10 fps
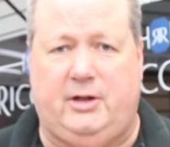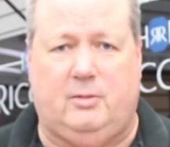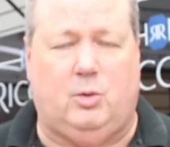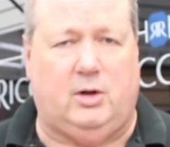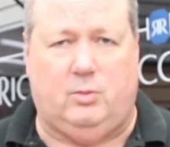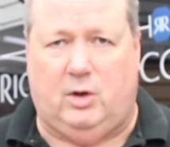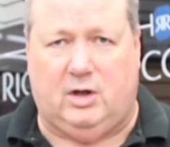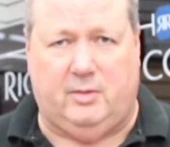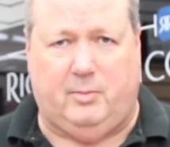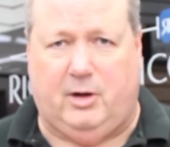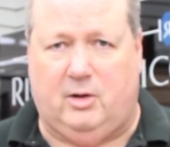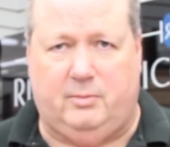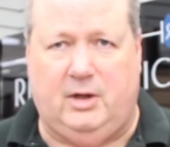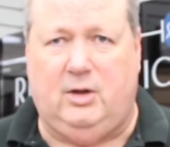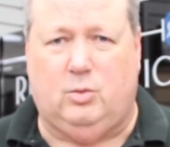You're more than welcome to borrow
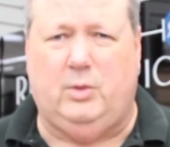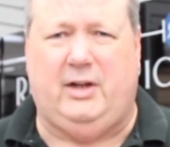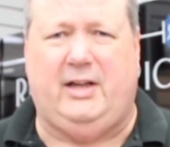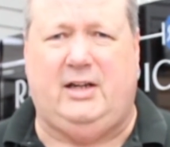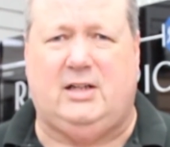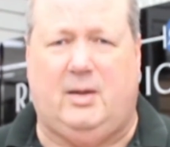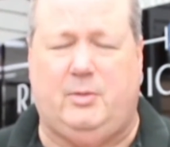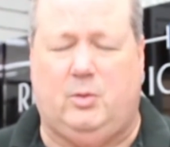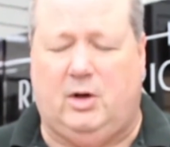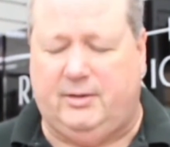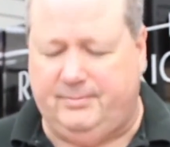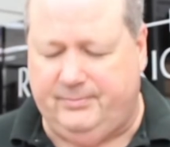them really anytime you want.